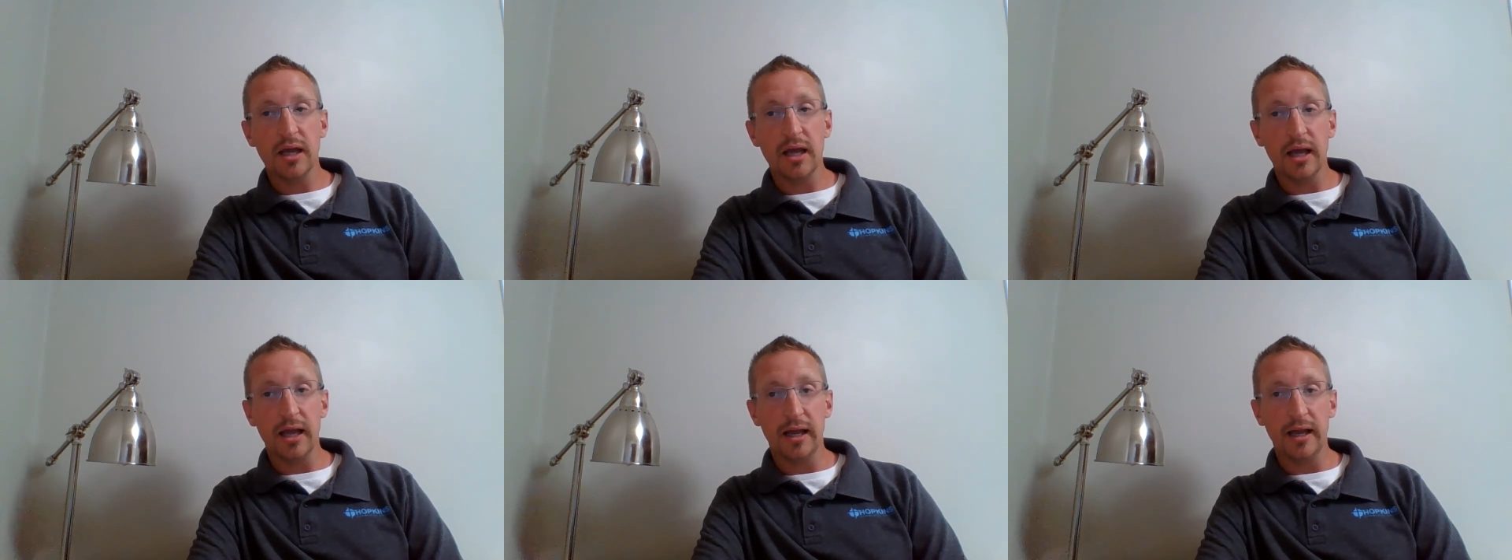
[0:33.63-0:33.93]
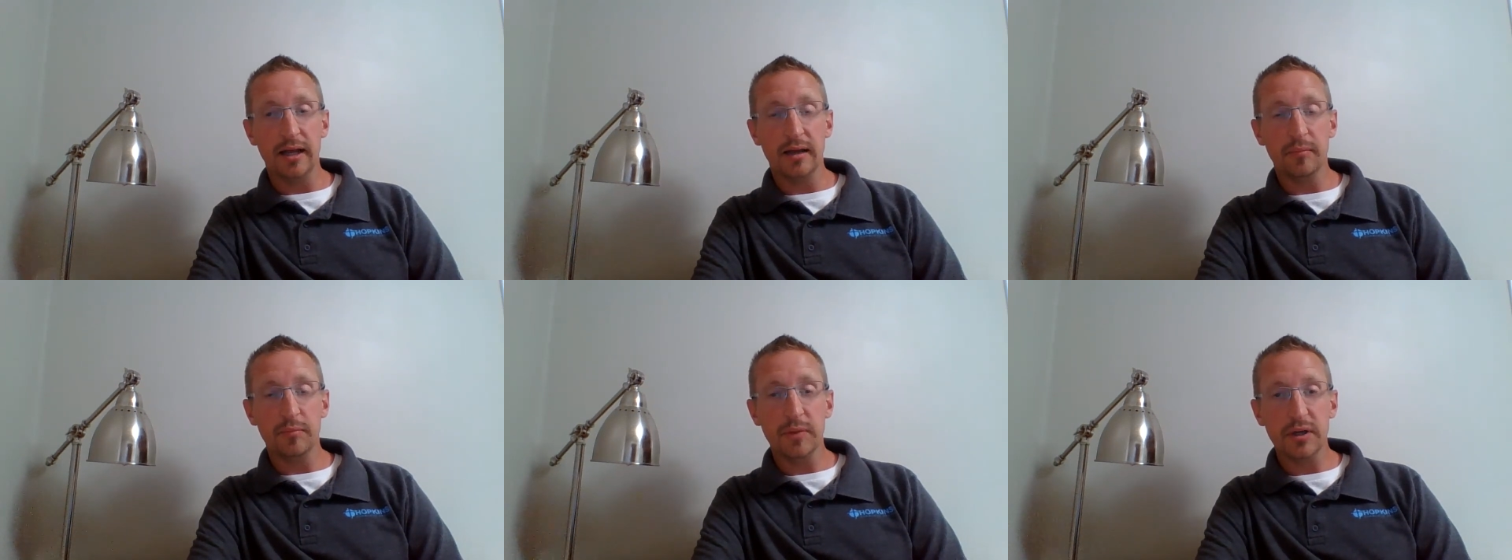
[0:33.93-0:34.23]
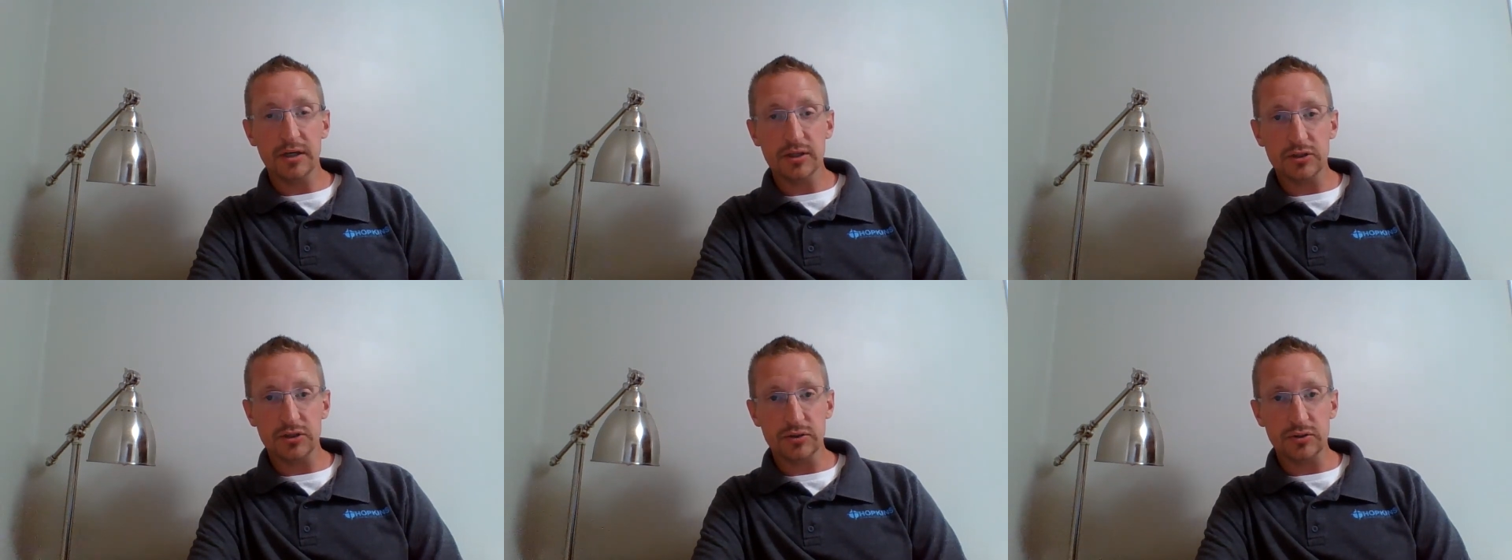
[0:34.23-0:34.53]
and
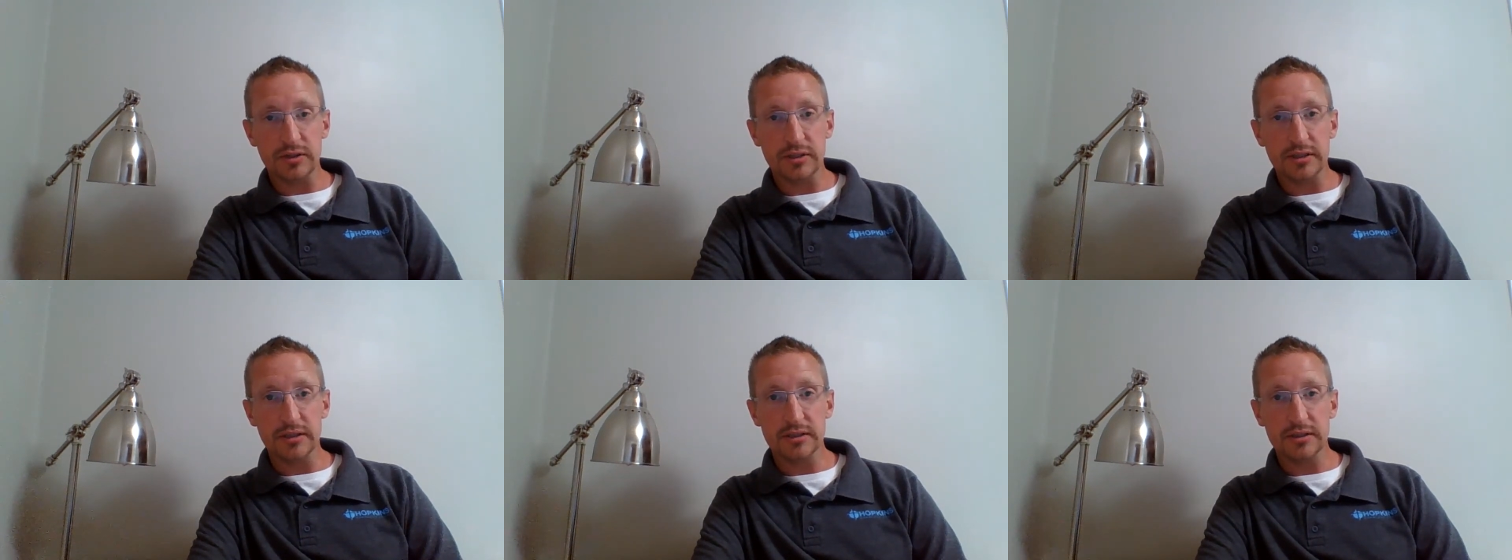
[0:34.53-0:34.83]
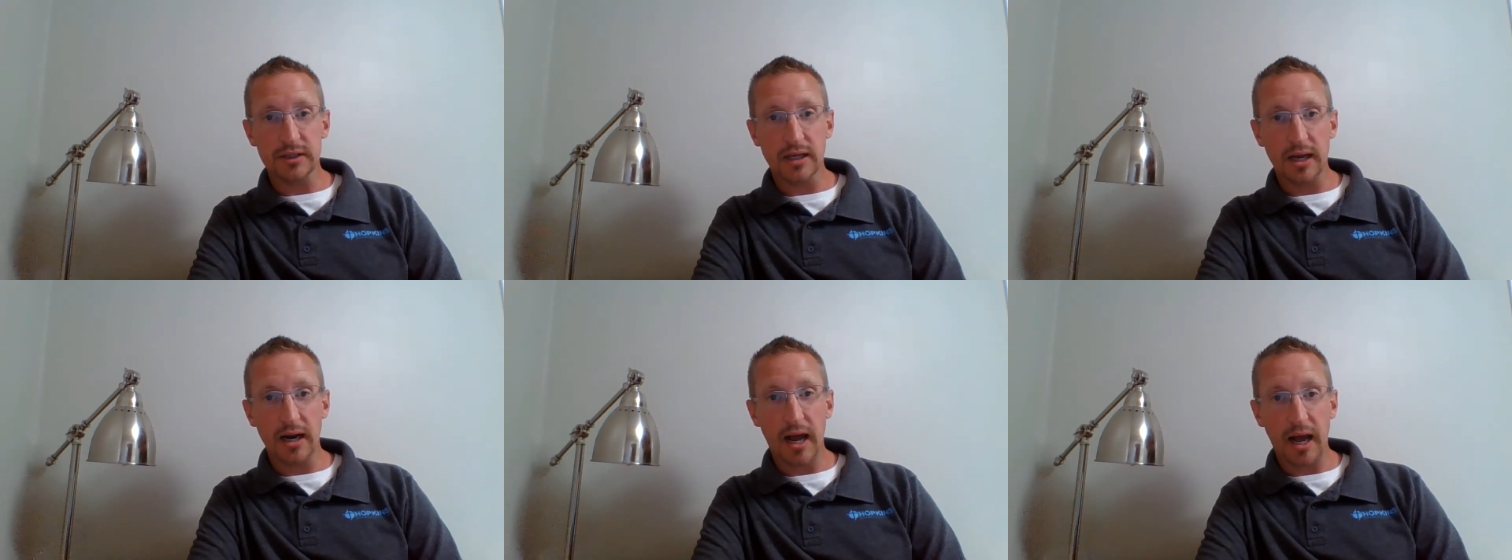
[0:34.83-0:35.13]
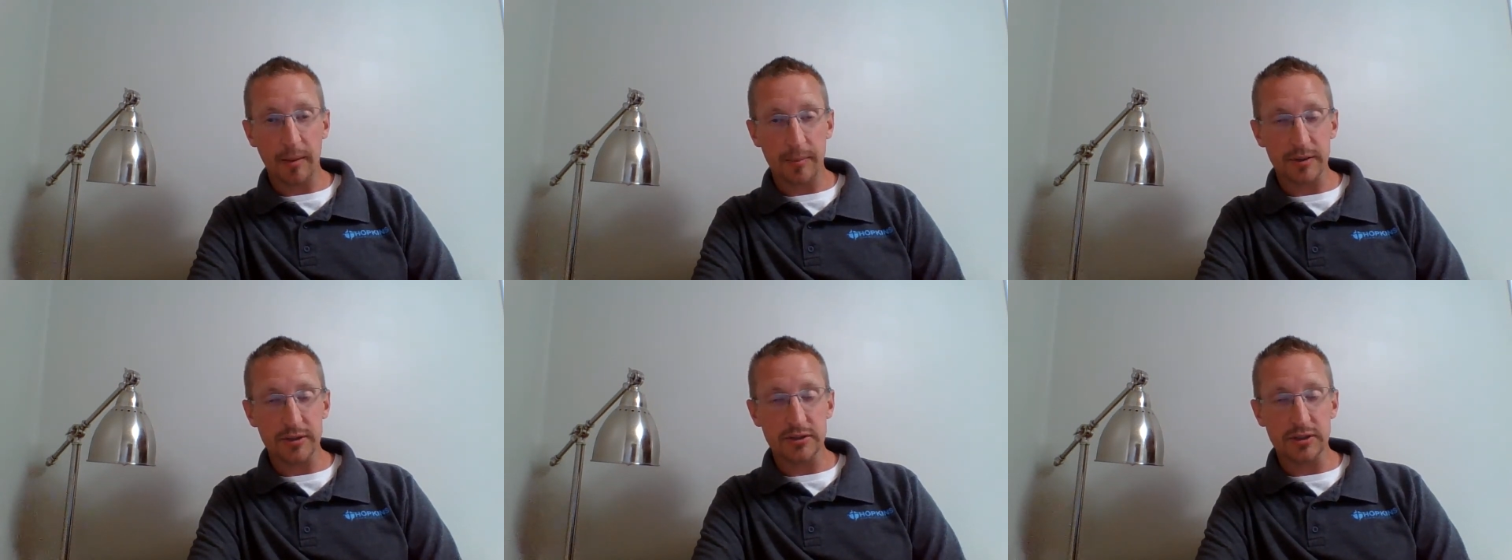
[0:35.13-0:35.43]
ministries at
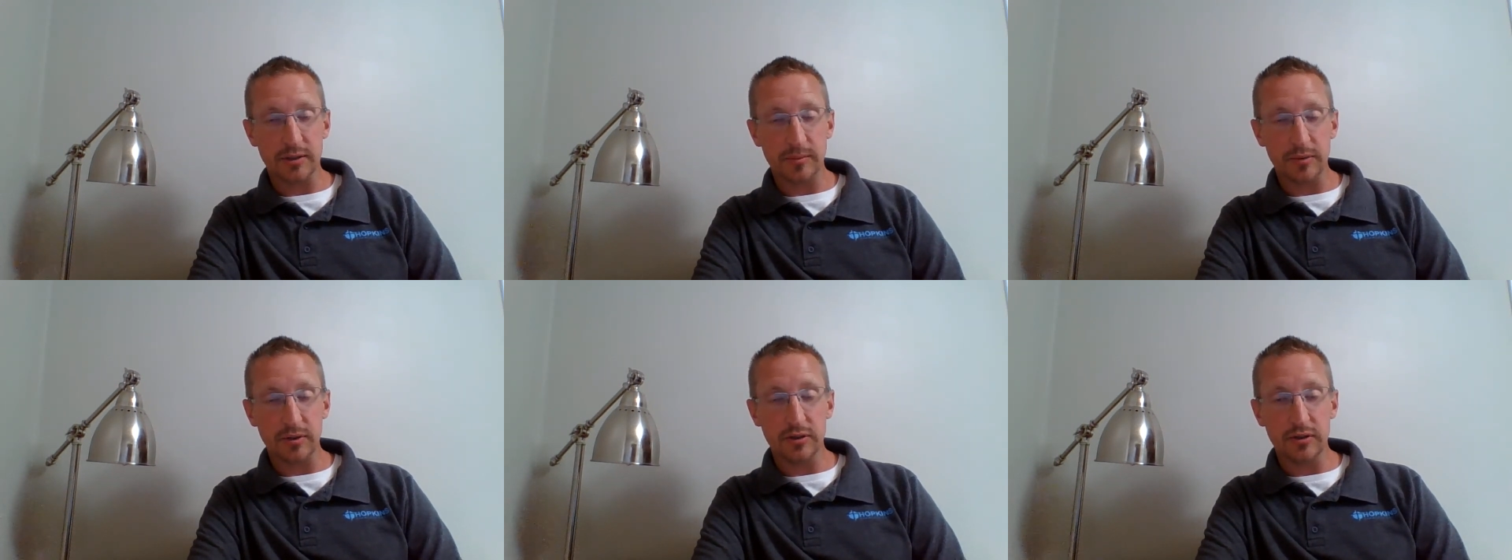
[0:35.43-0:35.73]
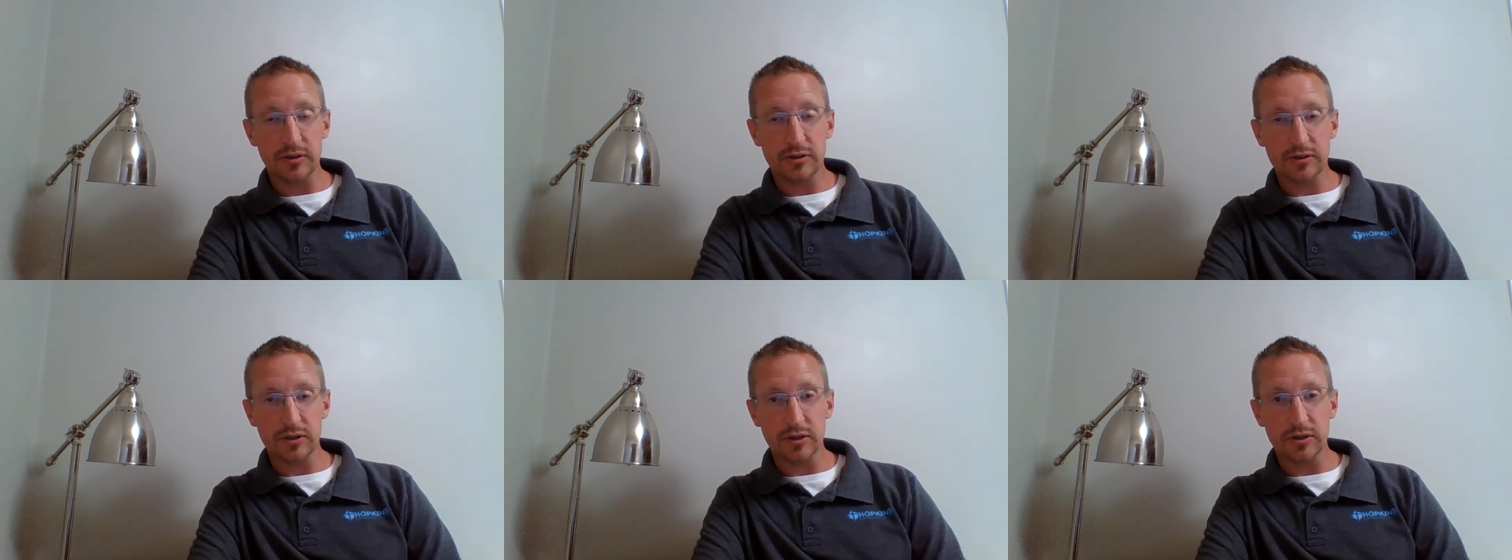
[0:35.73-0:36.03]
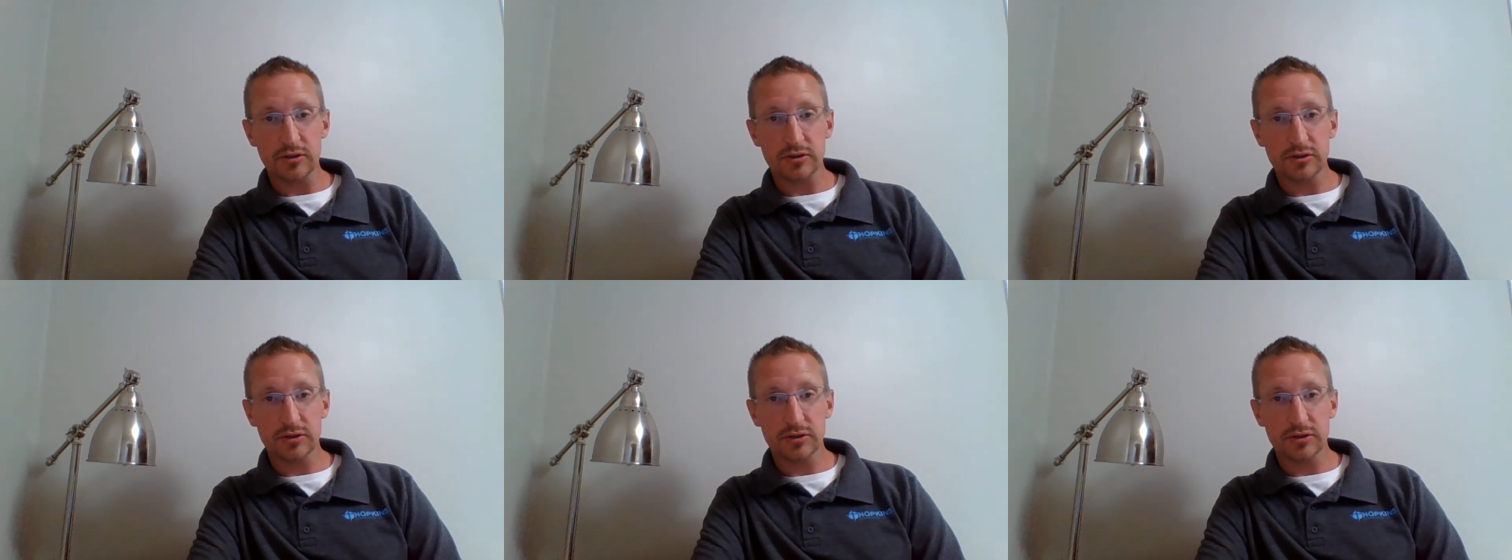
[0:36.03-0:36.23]
Hopkins Community Church.